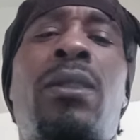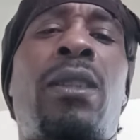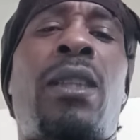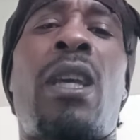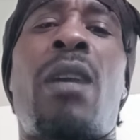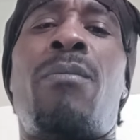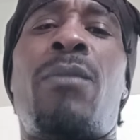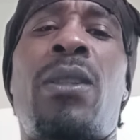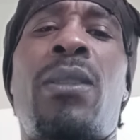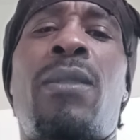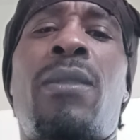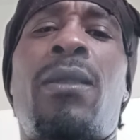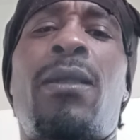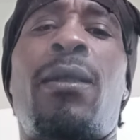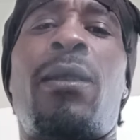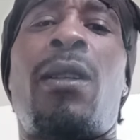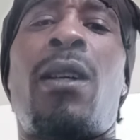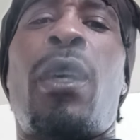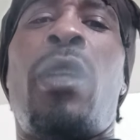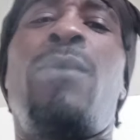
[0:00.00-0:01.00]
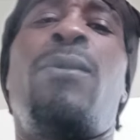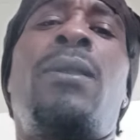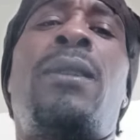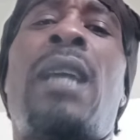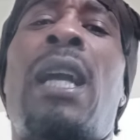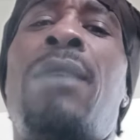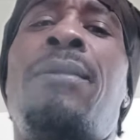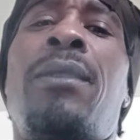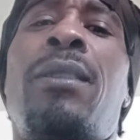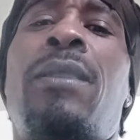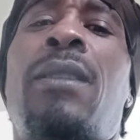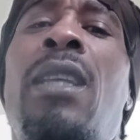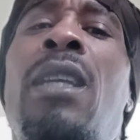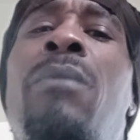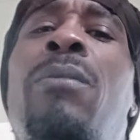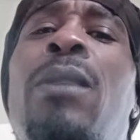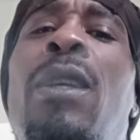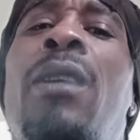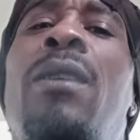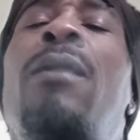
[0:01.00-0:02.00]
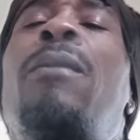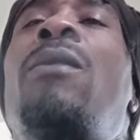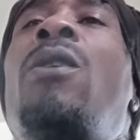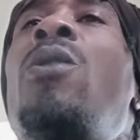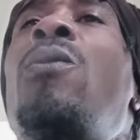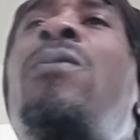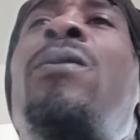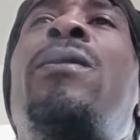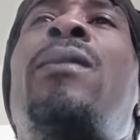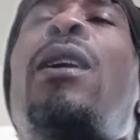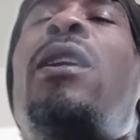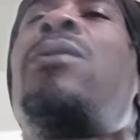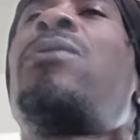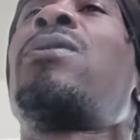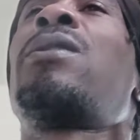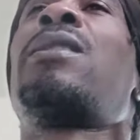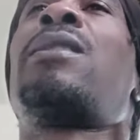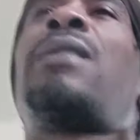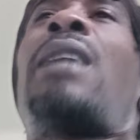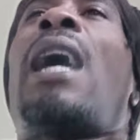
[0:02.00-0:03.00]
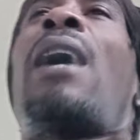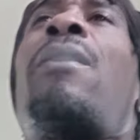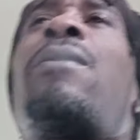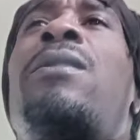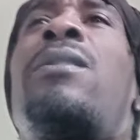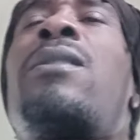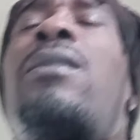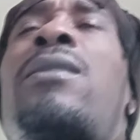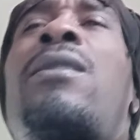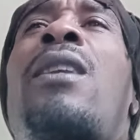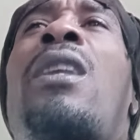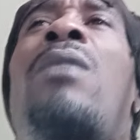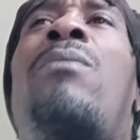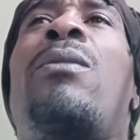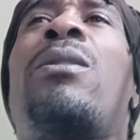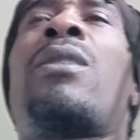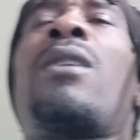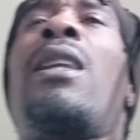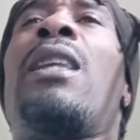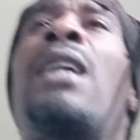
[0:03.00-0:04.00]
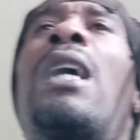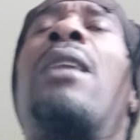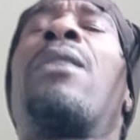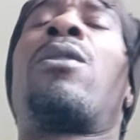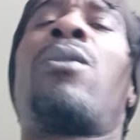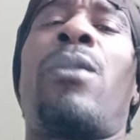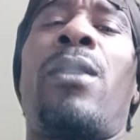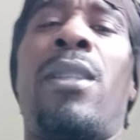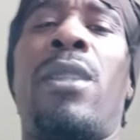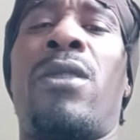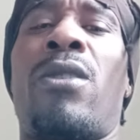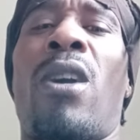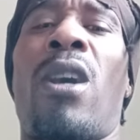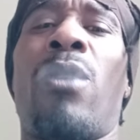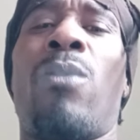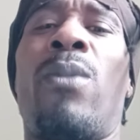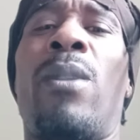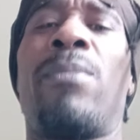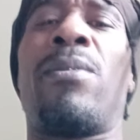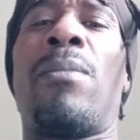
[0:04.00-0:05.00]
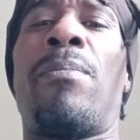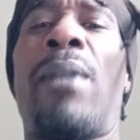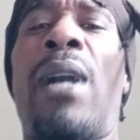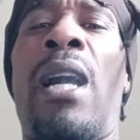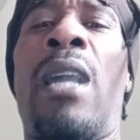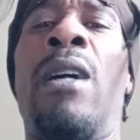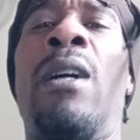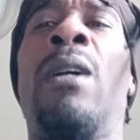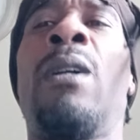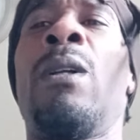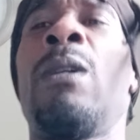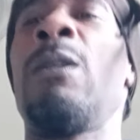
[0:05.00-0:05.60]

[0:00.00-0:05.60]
scammers, 100,000 scammers, over hundreds of thousands of scammers. So they got to go to the dark web to buy